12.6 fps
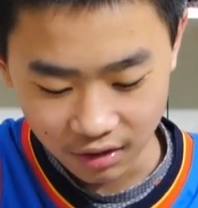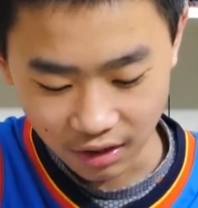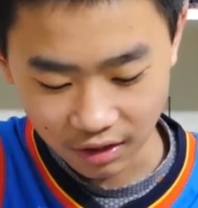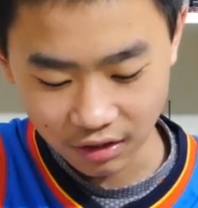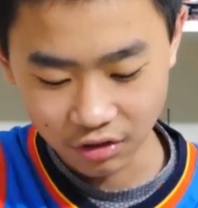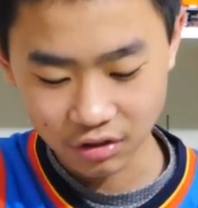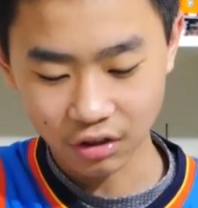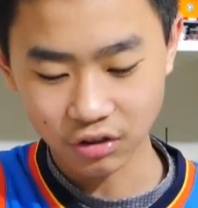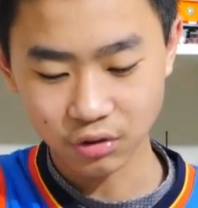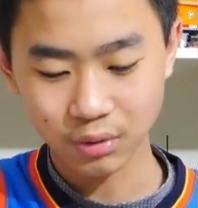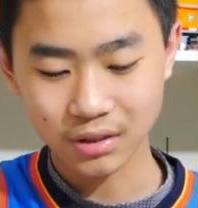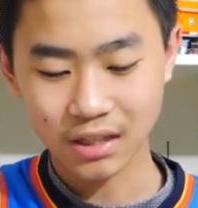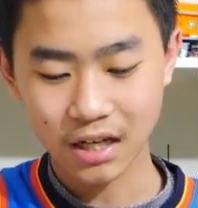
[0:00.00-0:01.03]
And there's
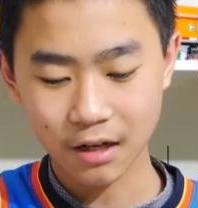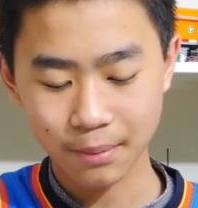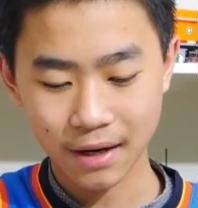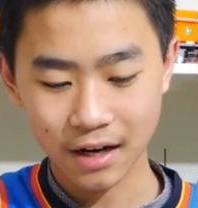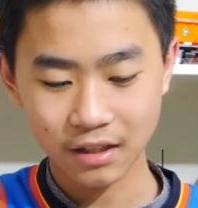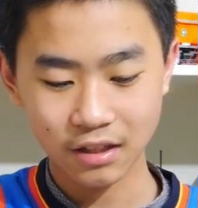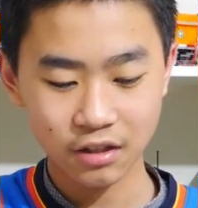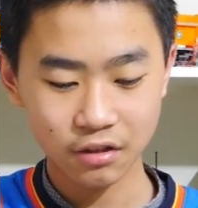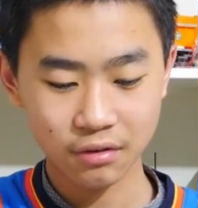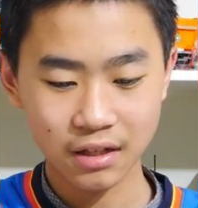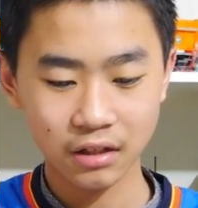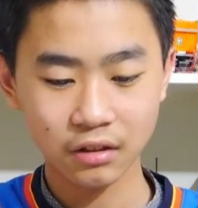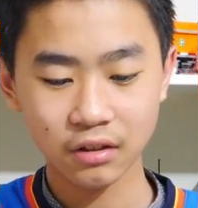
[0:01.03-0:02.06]
also a side pad here,
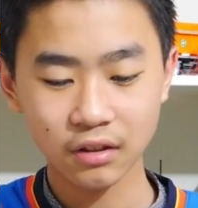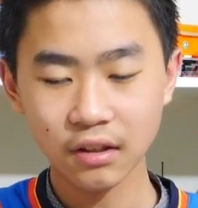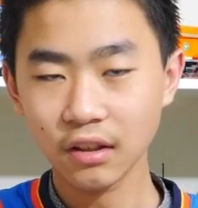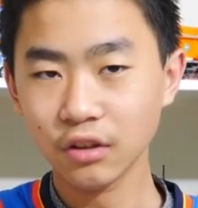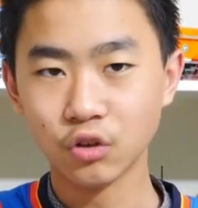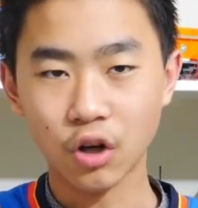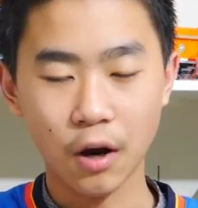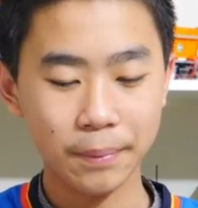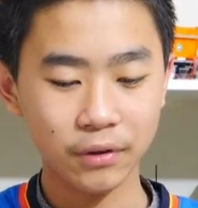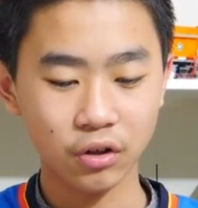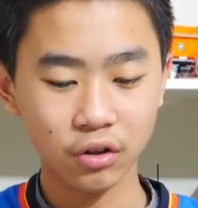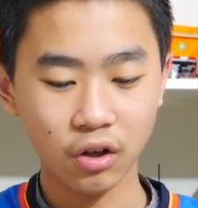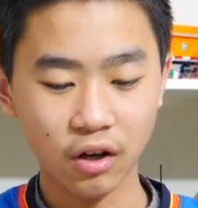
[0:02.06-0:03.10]
and then to top it
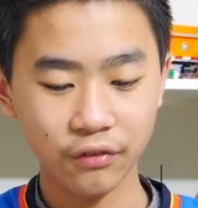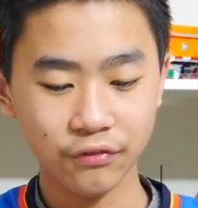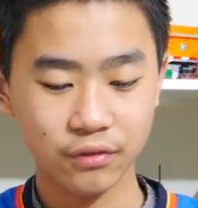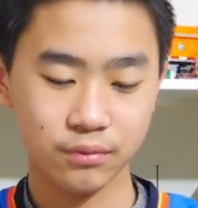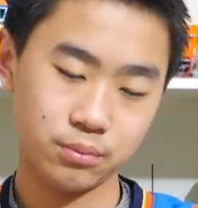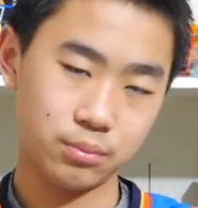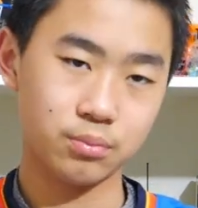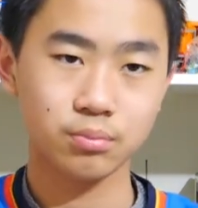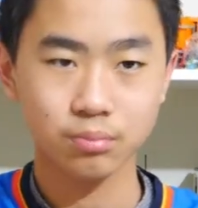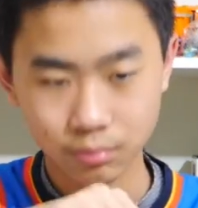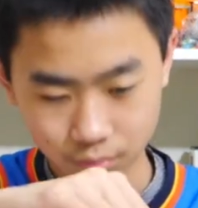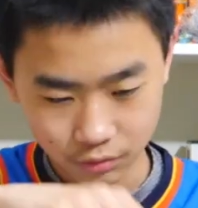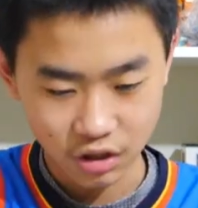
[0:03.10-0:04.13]
all off,
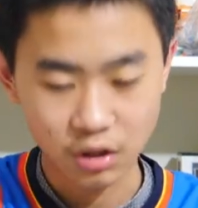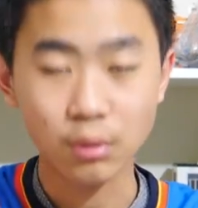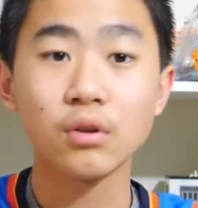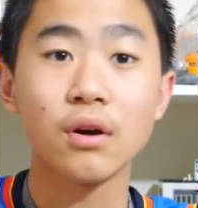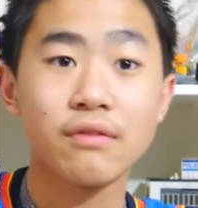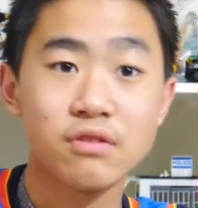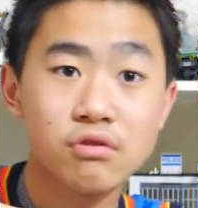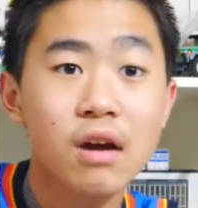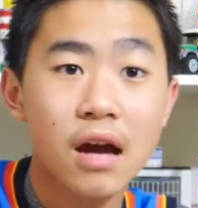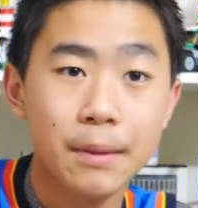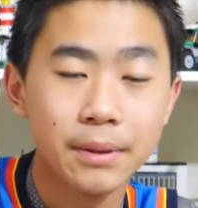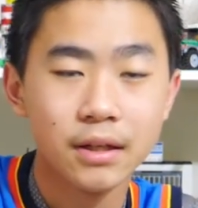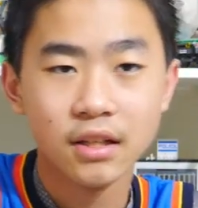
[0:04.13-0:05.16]
guess what? You have a
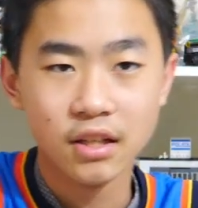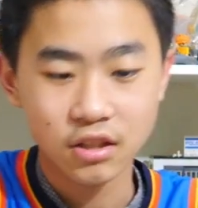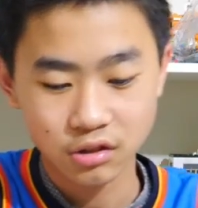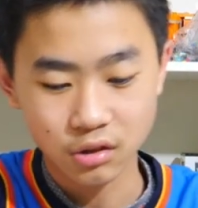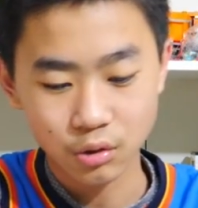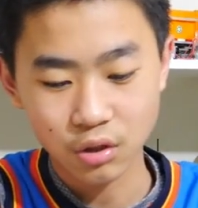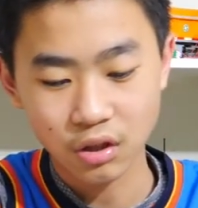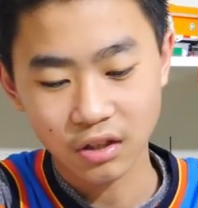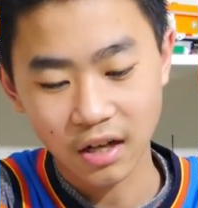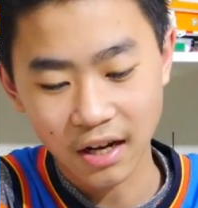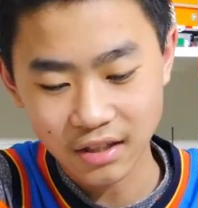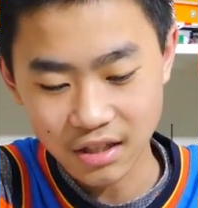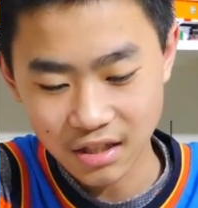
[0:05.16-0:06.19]
strap. So you can
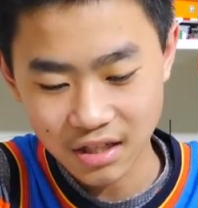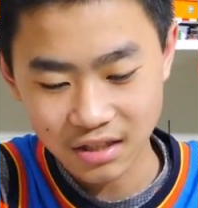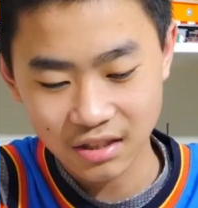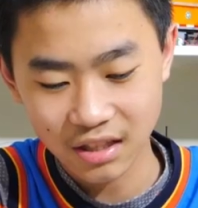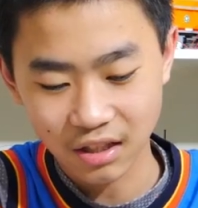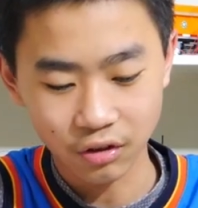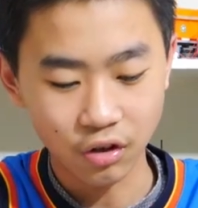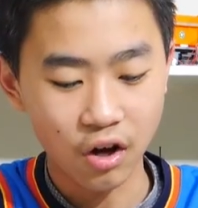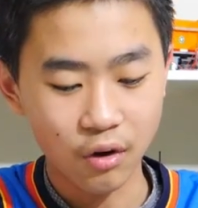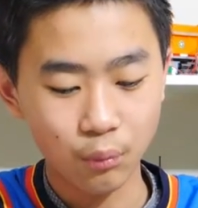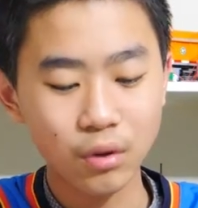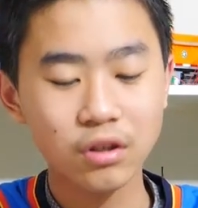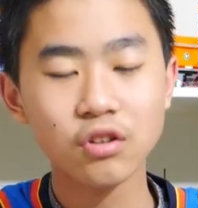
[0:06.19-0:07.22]
tighten this thing a
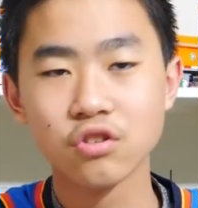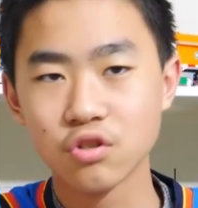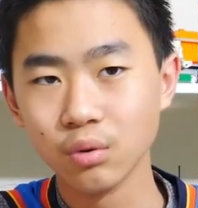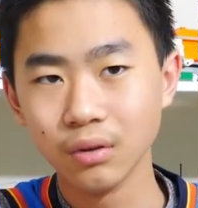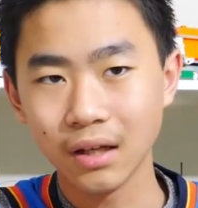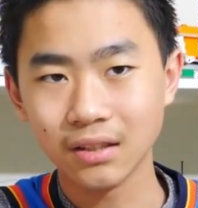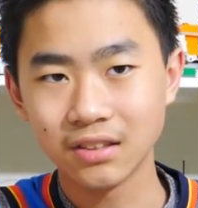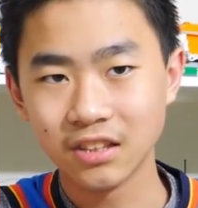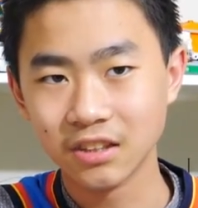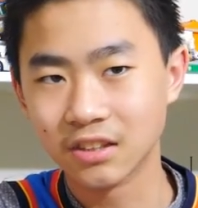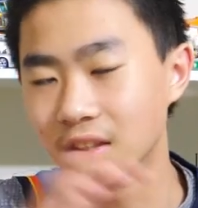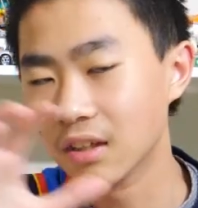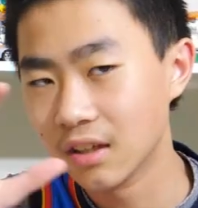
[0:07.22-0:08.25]
lot with your
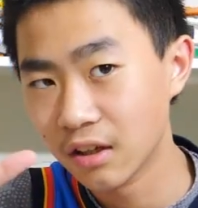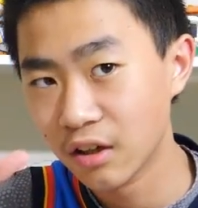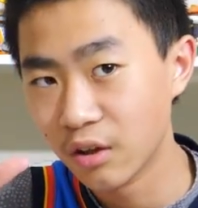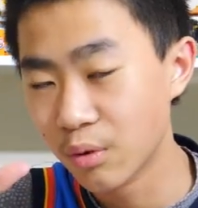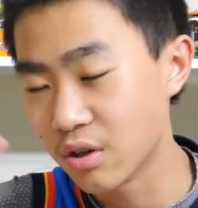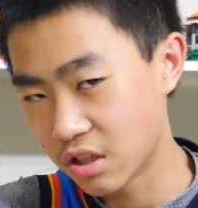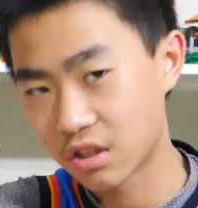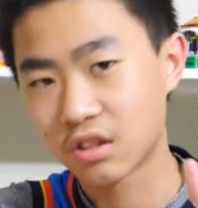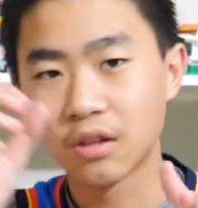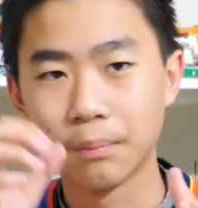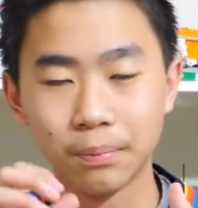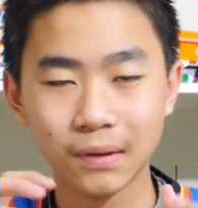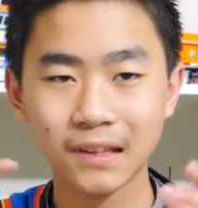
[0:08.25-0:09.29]
shoelaces, which is
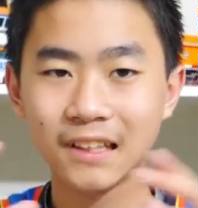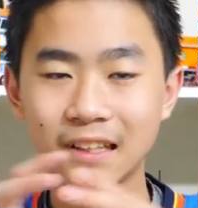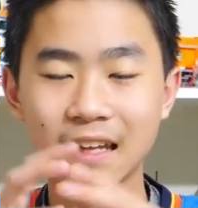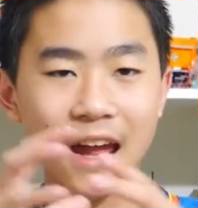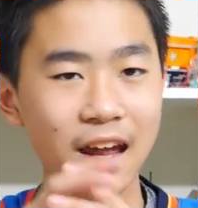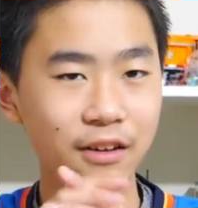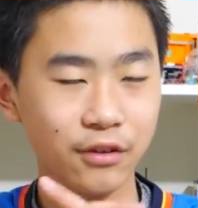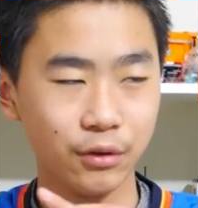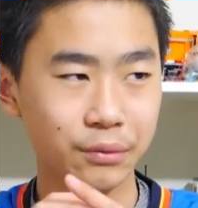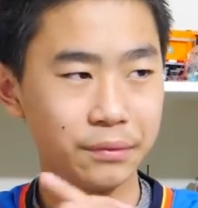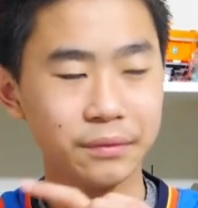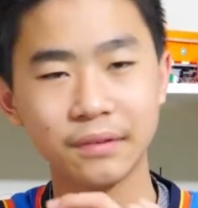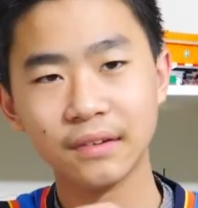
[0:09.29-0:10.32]
complete ankle.